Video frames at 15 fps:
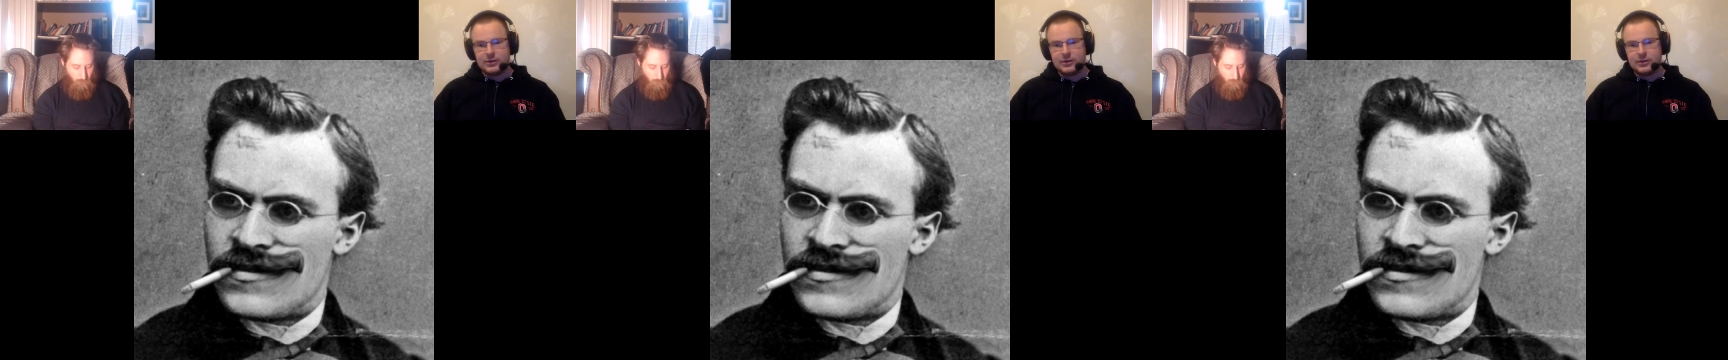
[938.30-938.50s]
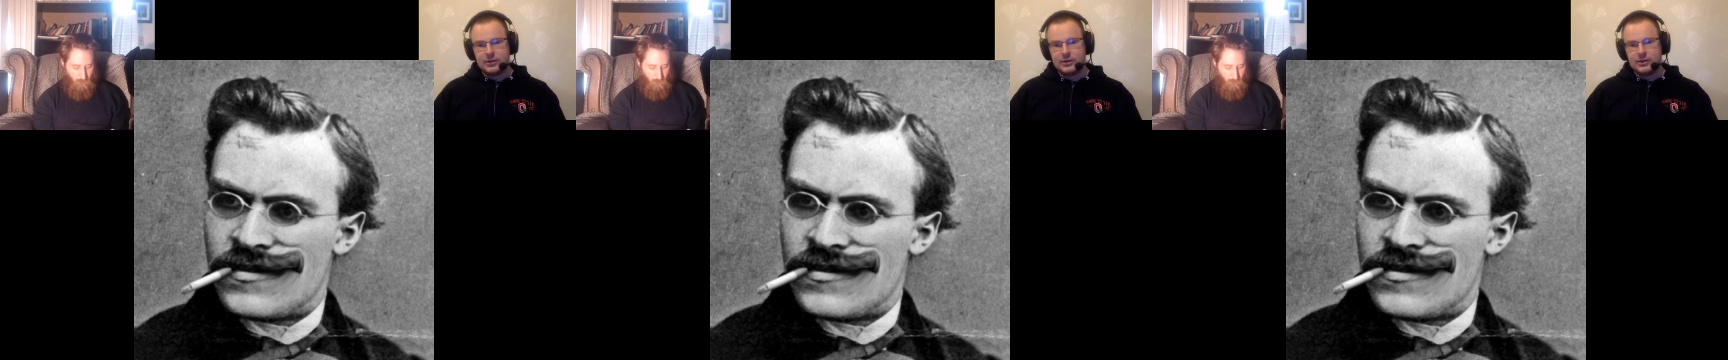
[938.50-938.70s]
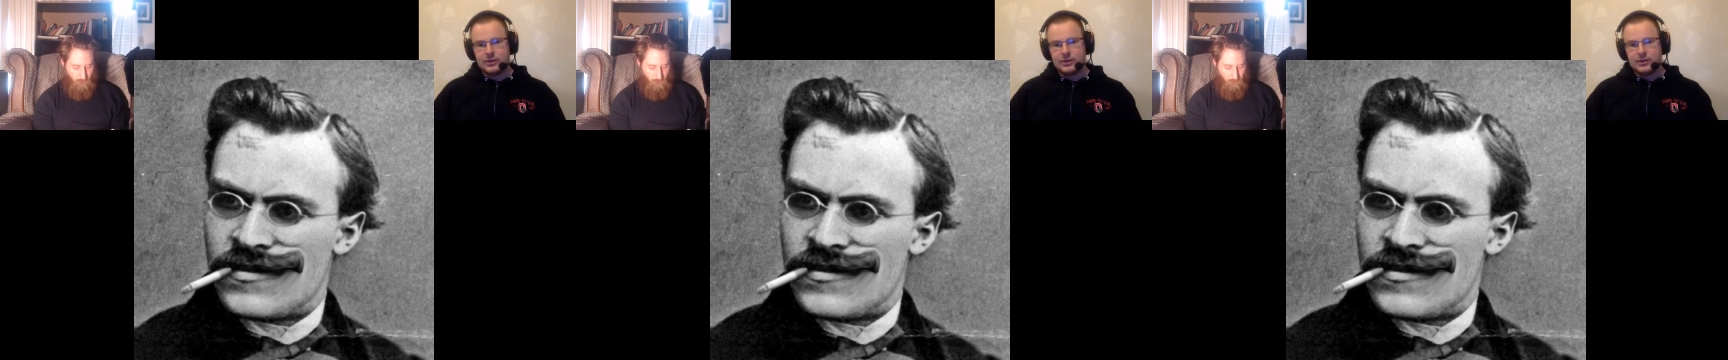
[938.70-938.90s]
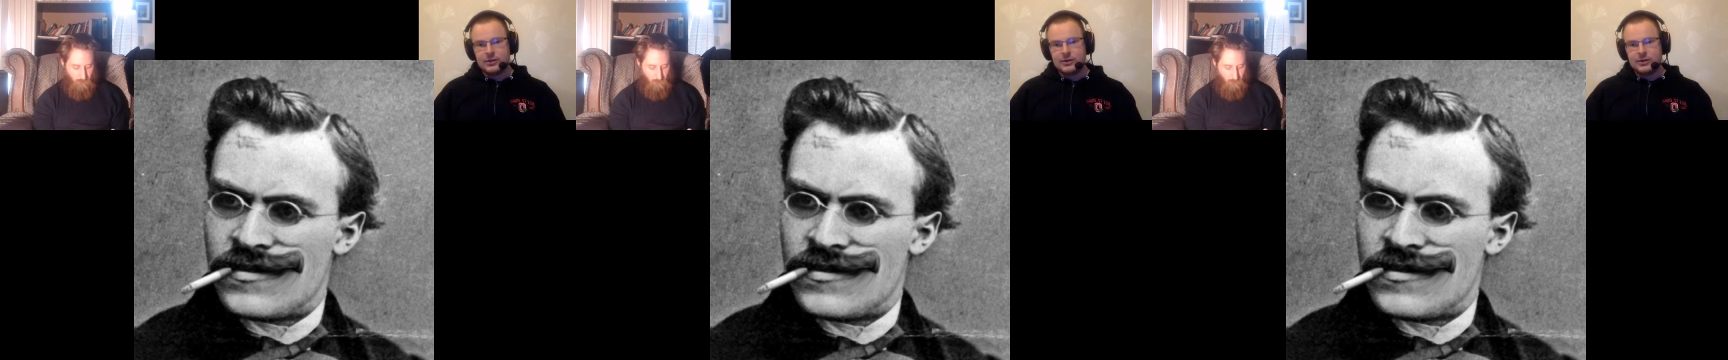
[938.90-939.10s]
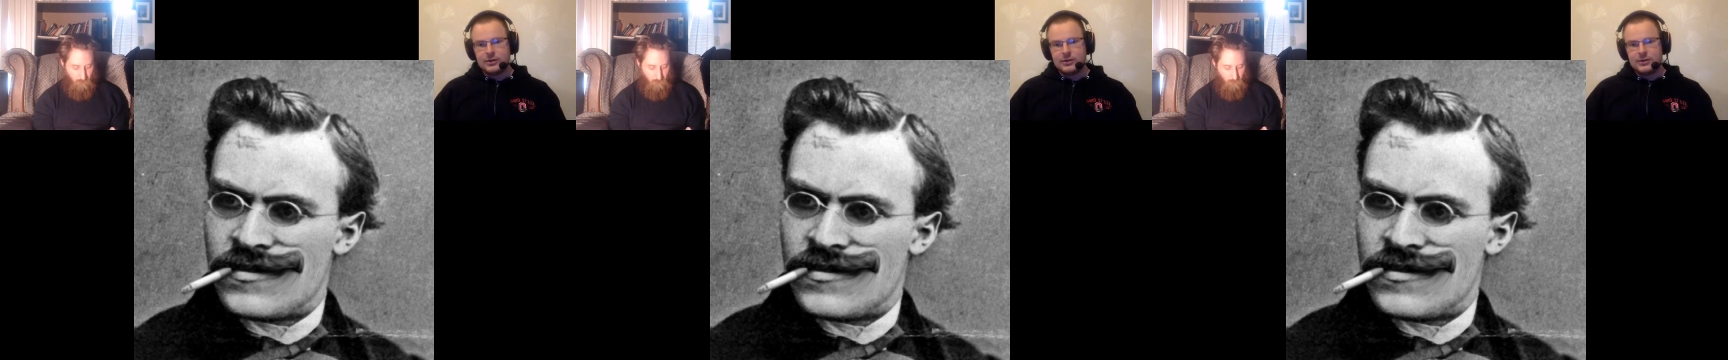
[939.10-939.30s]

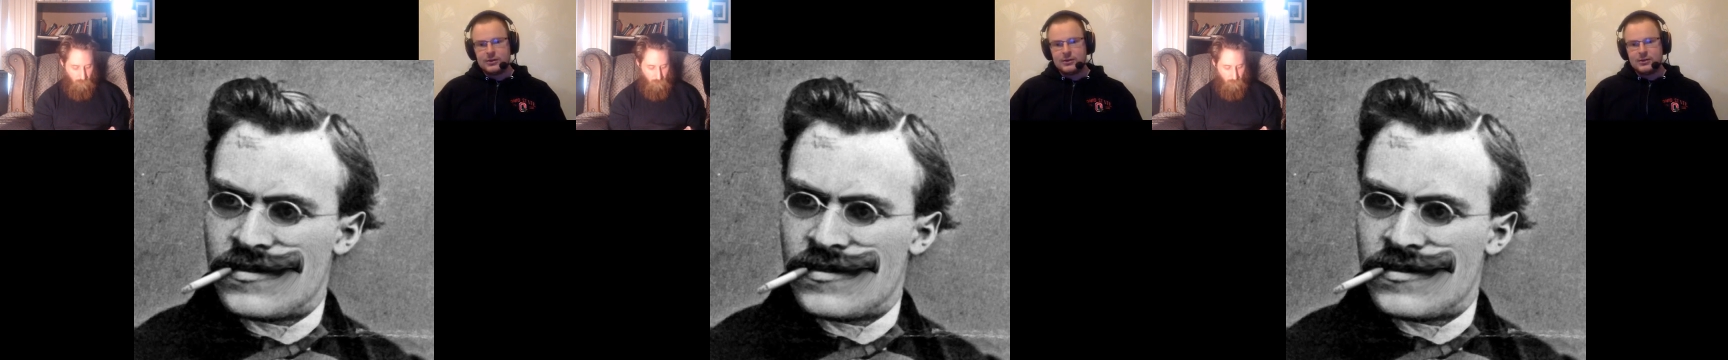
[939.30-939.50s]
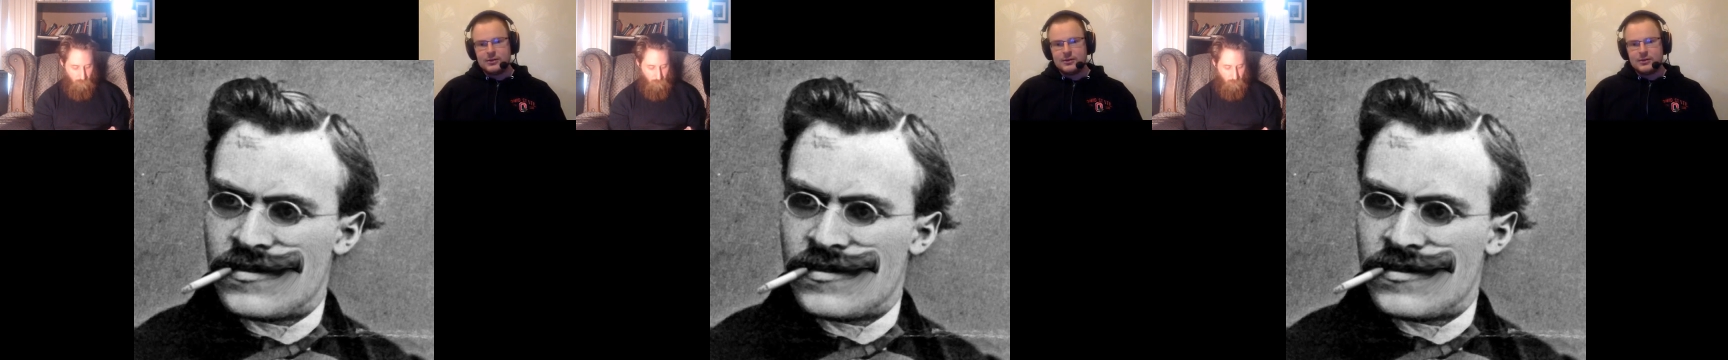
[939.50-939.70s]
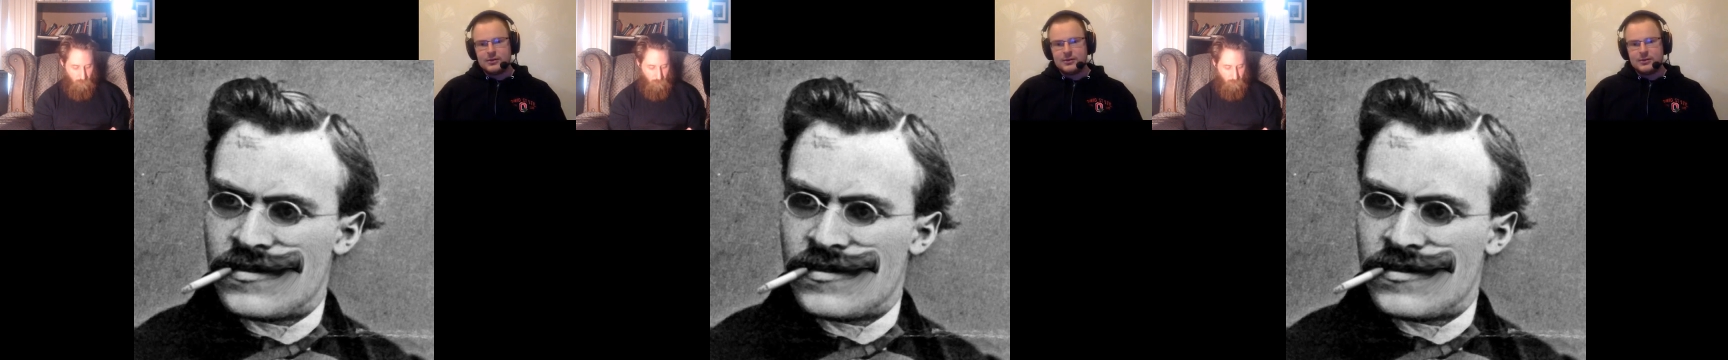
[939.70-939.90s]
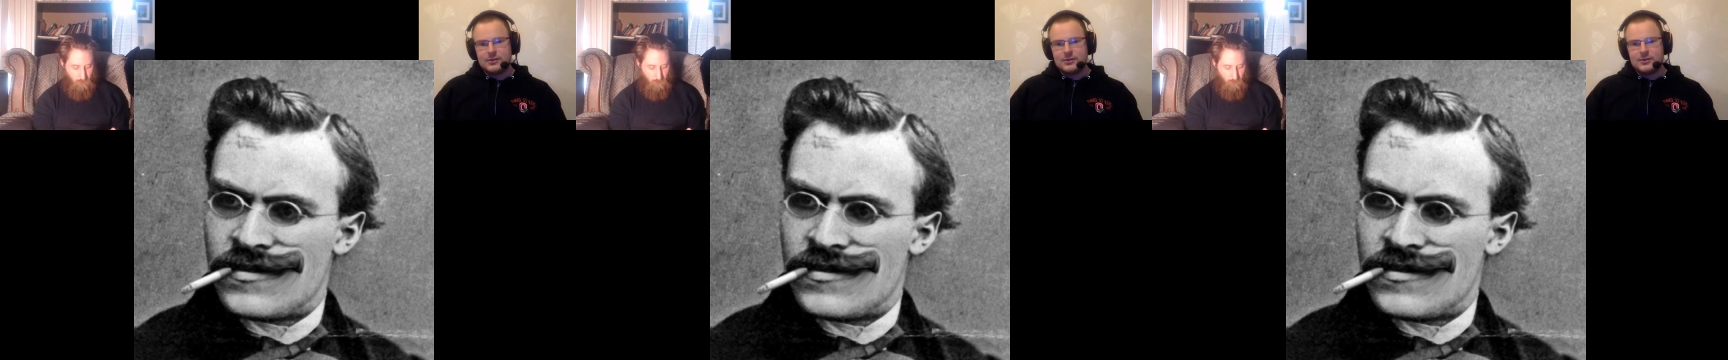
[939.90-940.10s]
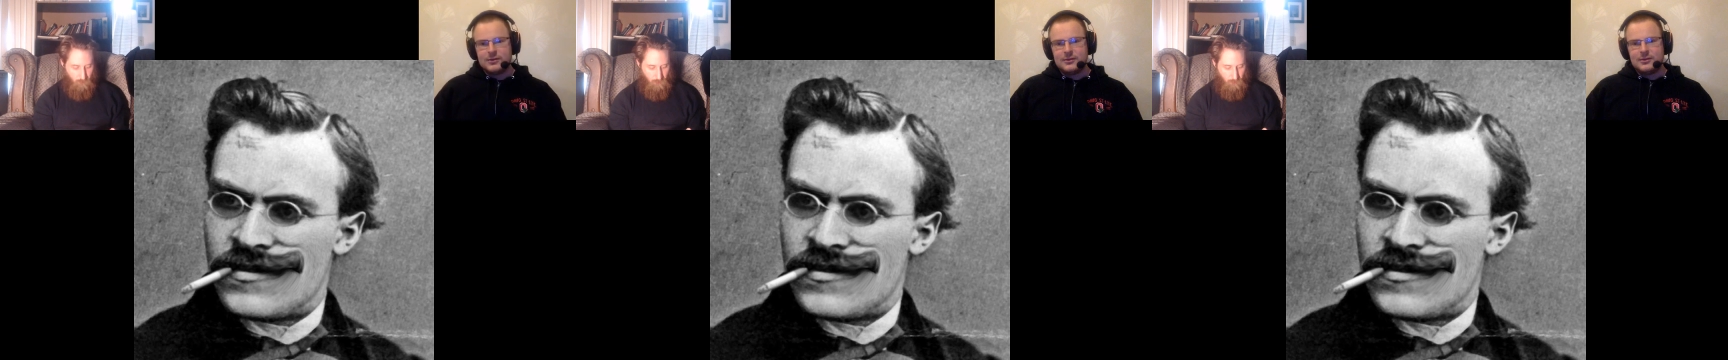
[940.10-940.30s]

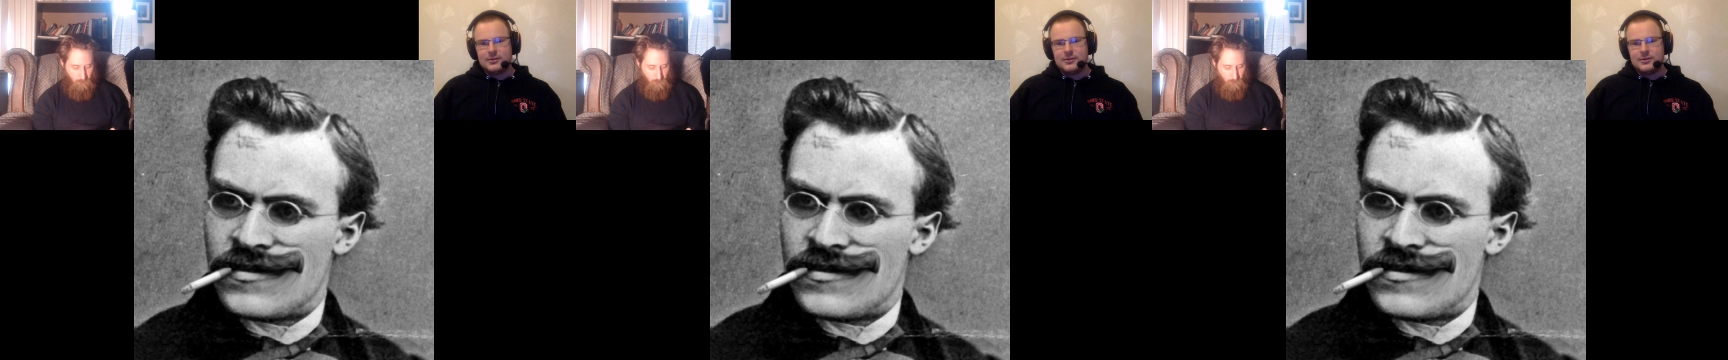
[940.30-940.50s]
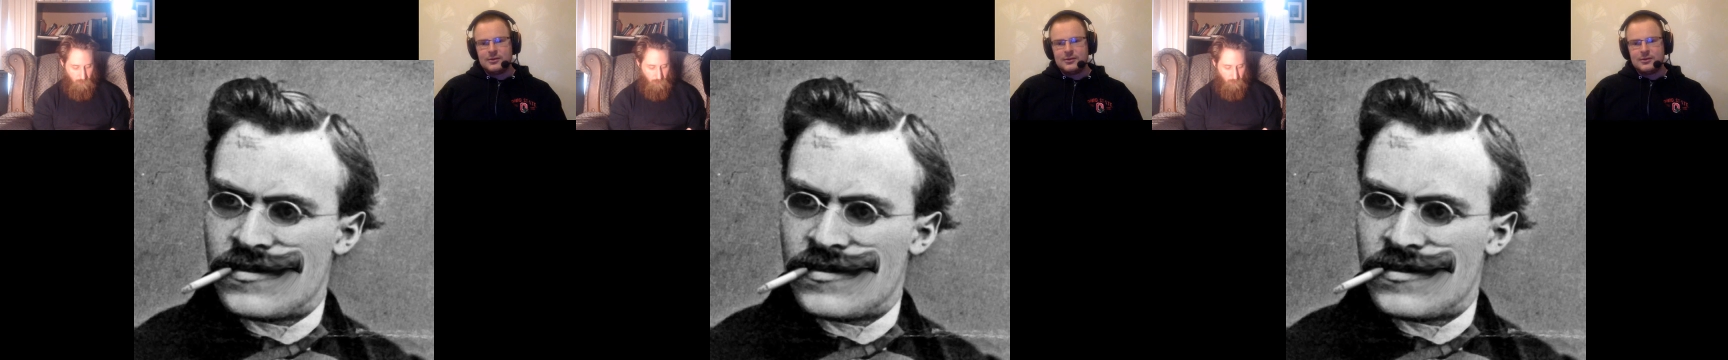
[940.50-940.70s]
Nothing is said.